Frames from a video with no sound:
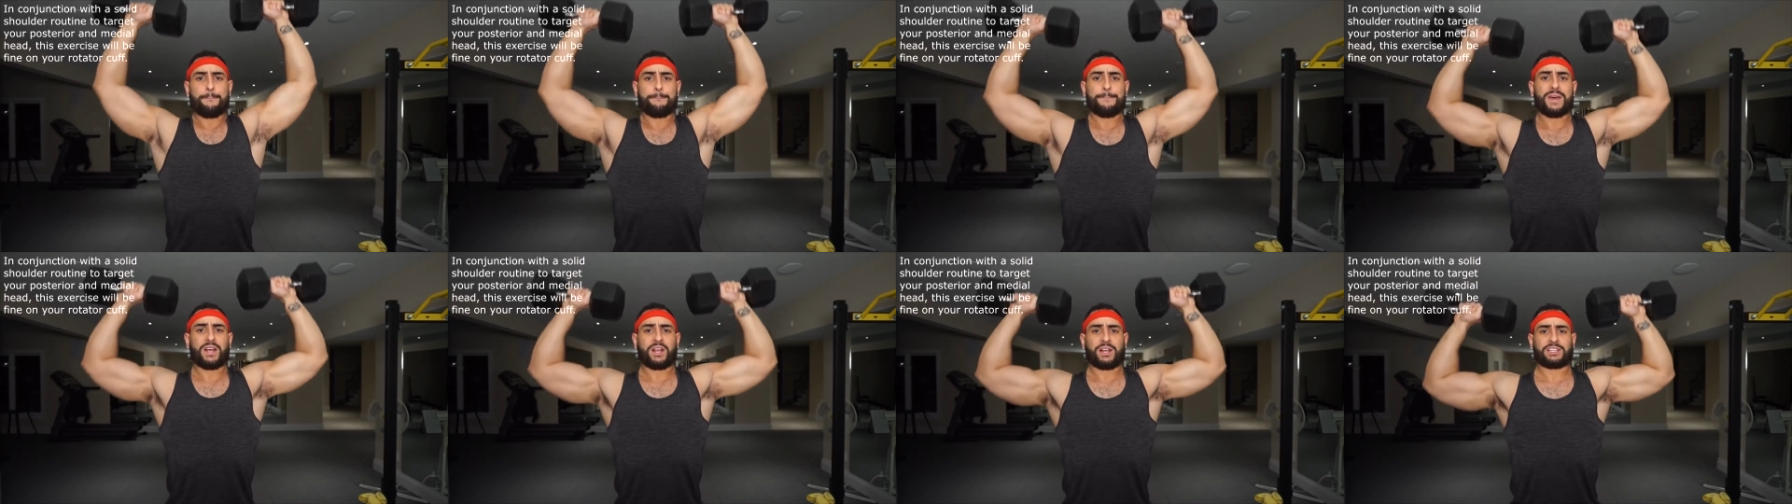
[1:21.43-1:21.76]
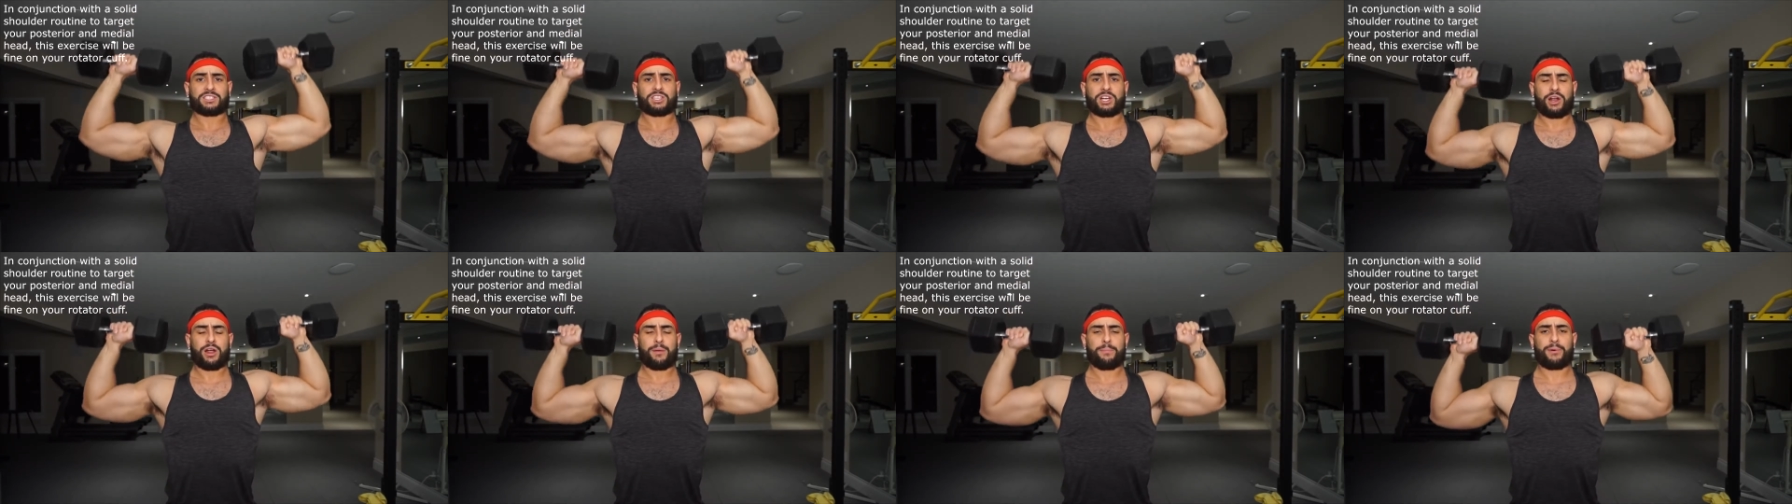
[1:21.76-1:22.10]

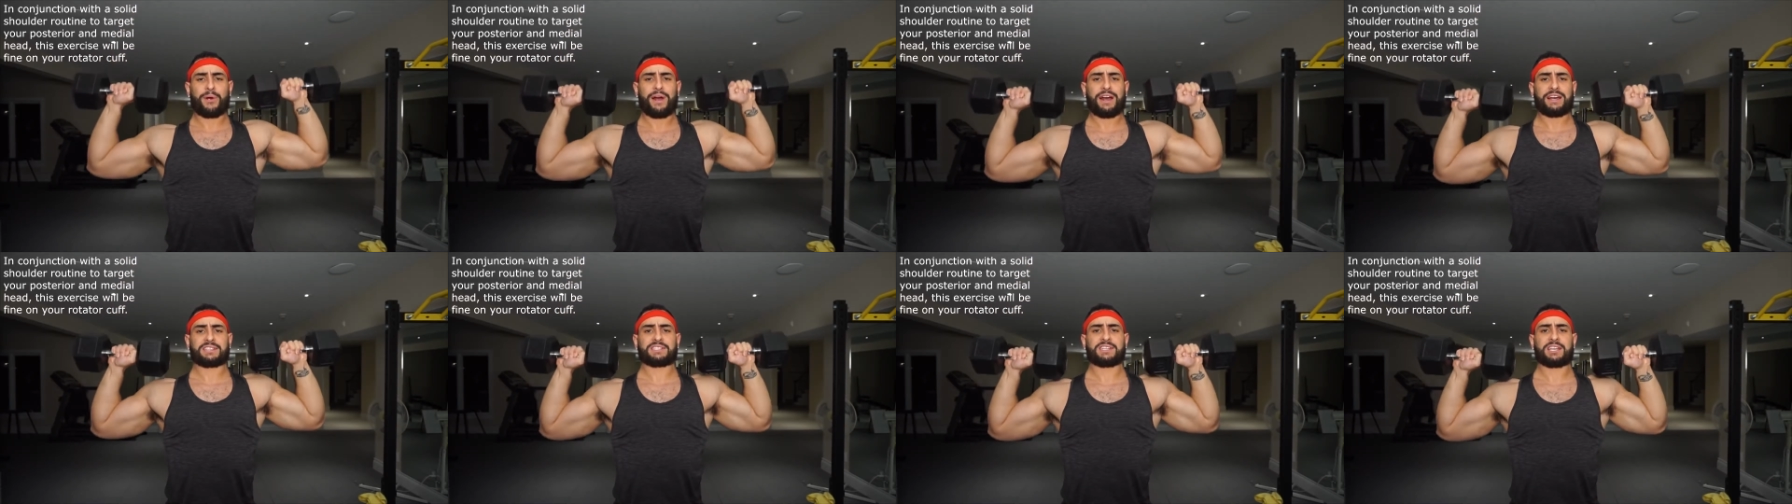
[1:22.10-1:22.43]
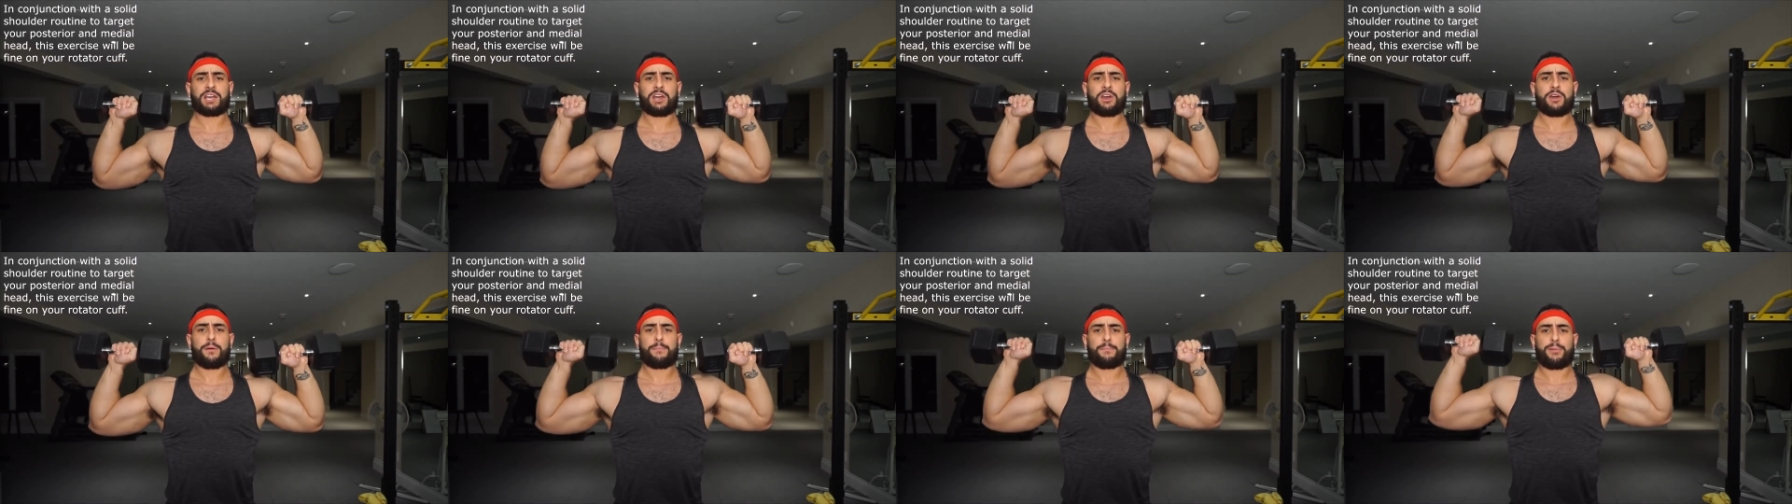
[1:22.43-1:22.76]
military
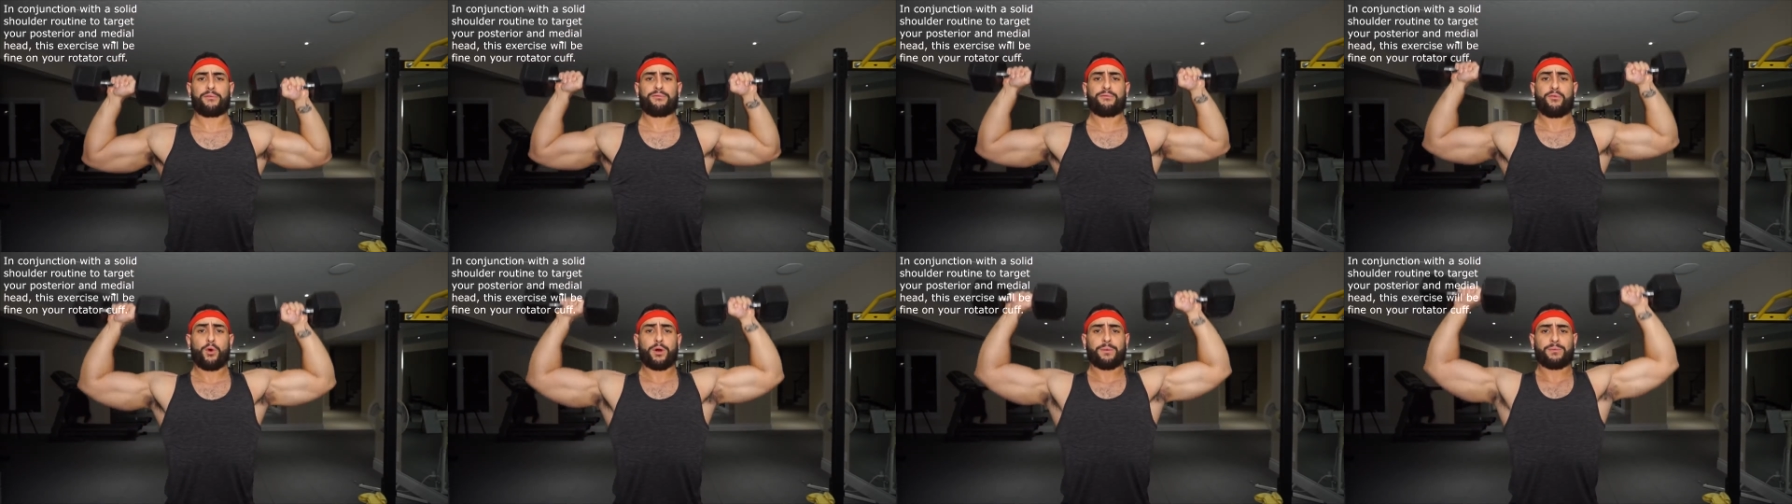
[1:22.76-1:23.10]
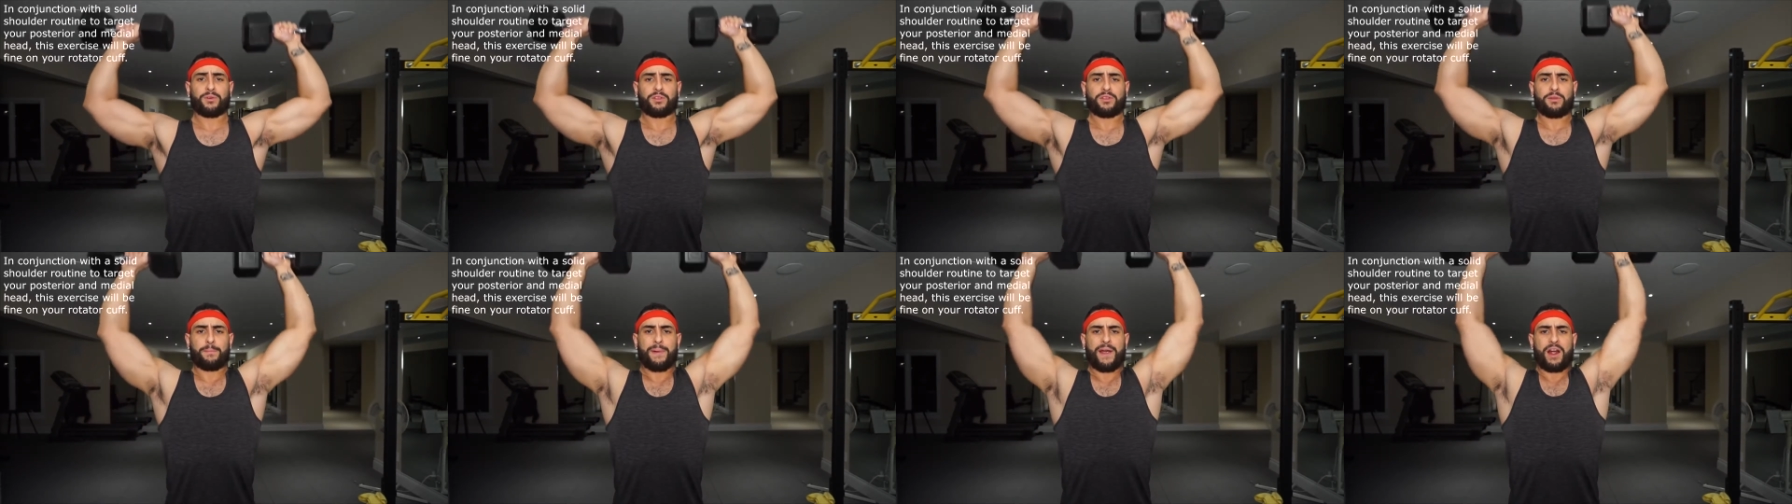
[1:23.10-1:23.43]
press performed
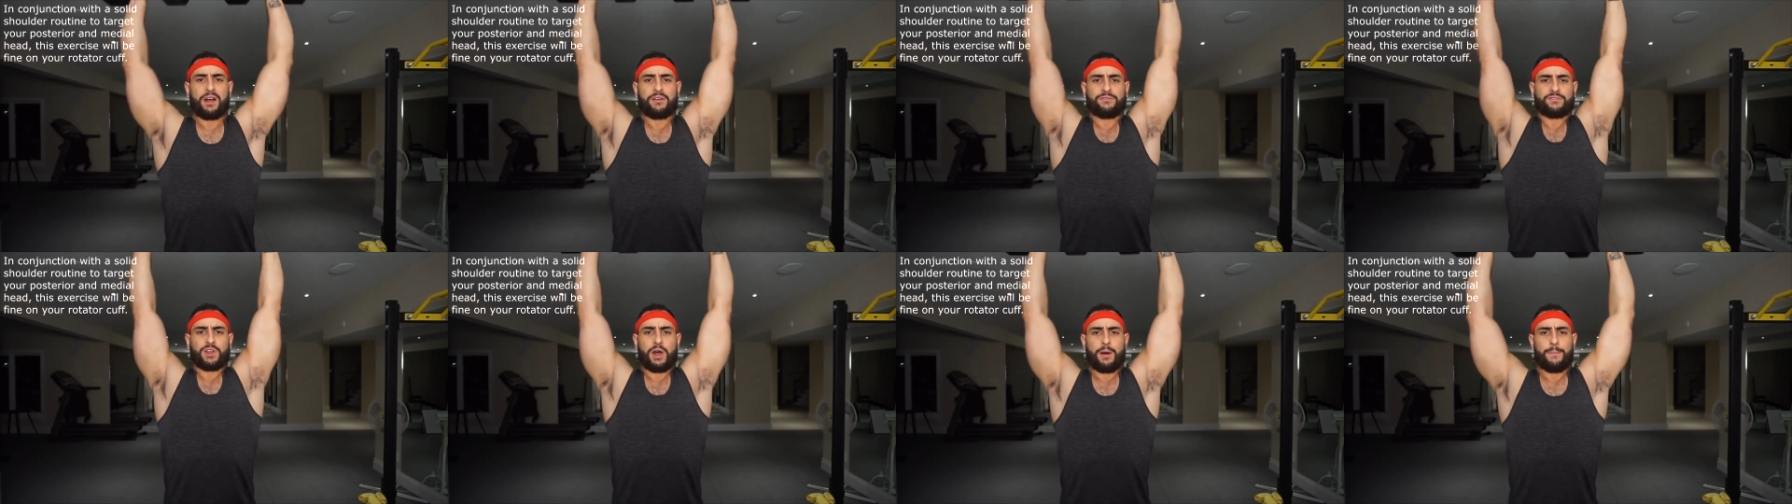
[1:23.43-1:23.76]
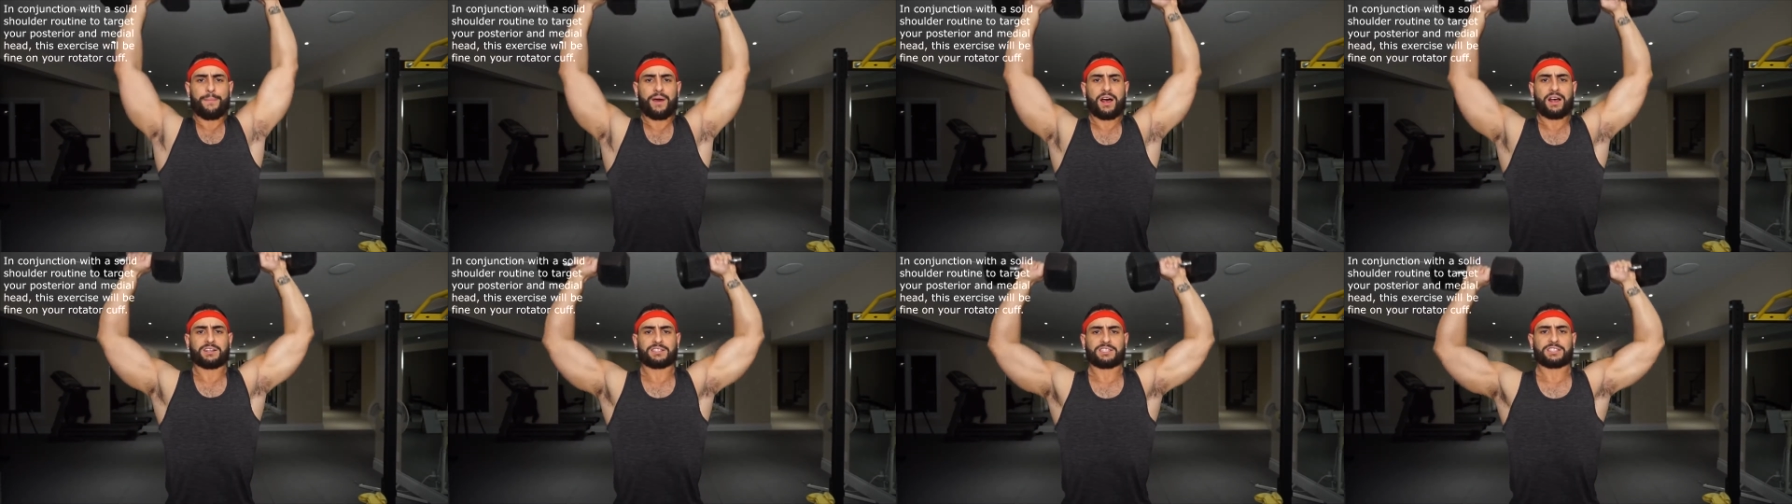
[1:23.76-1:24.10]
with a pair of
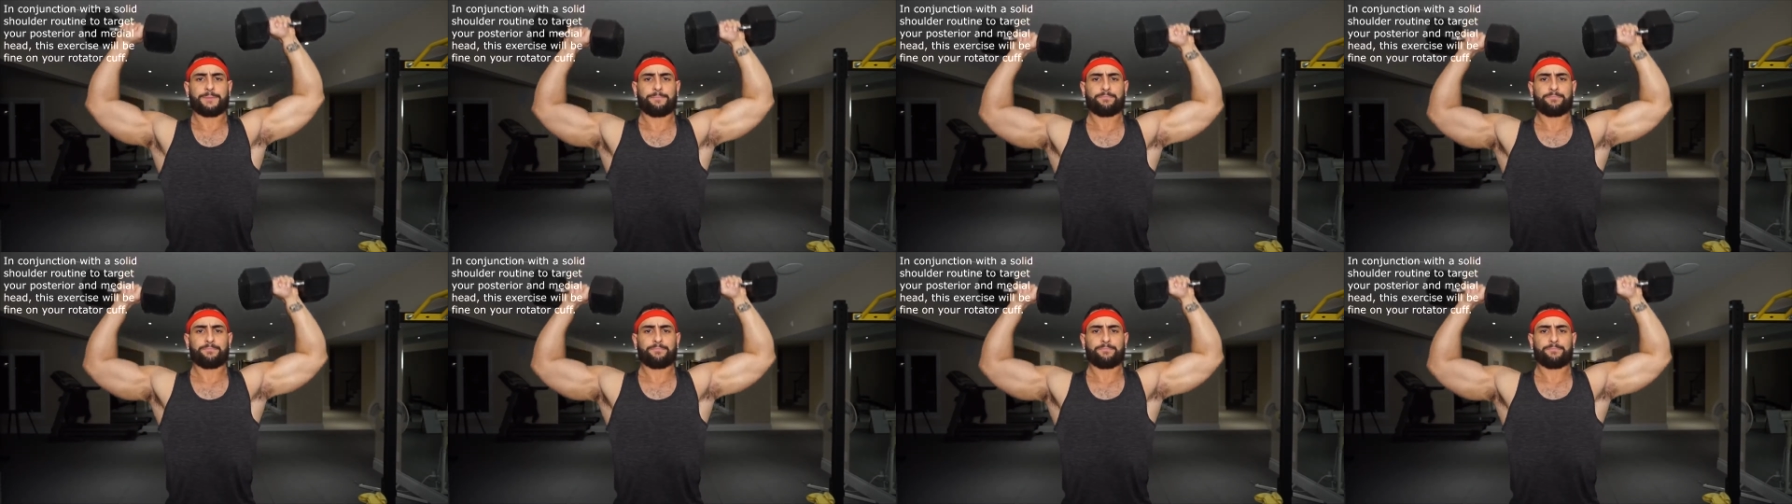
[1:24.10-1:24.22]
dumbbells.